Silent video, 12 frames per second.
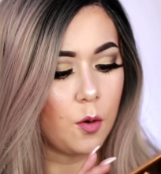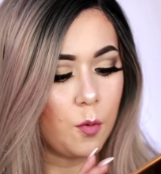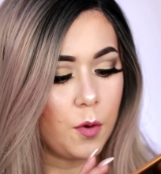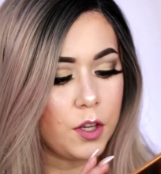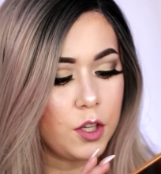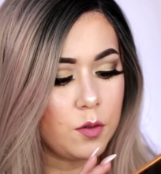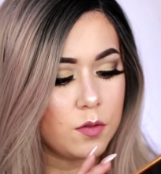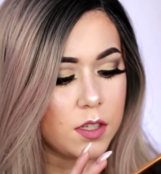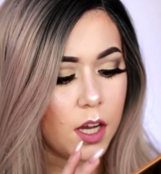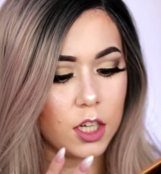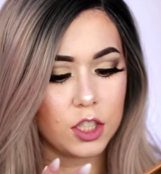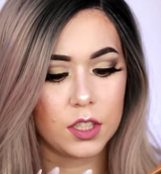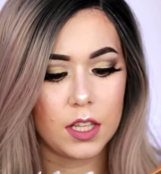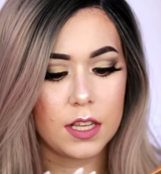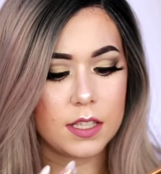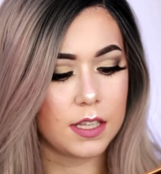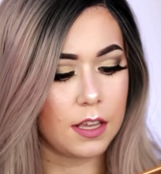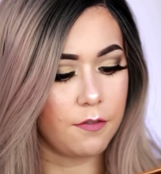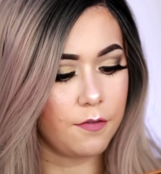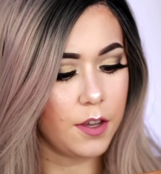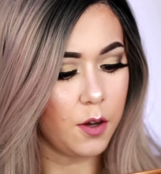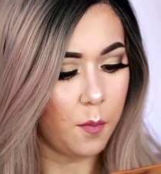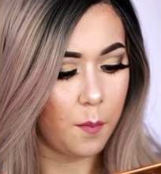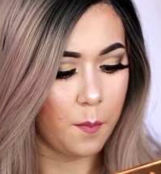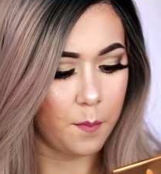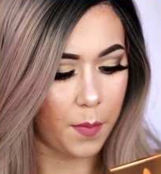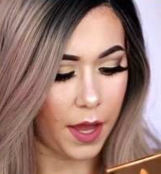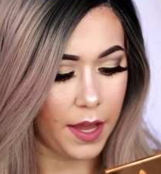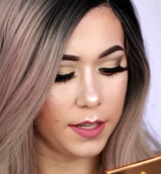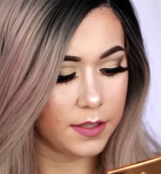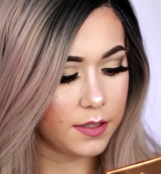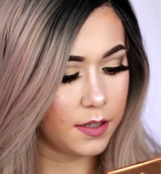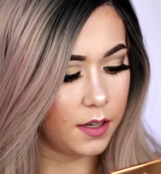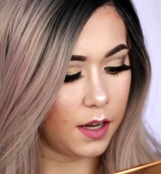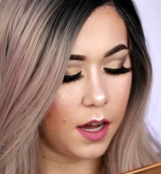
When you touch these, they feel baked.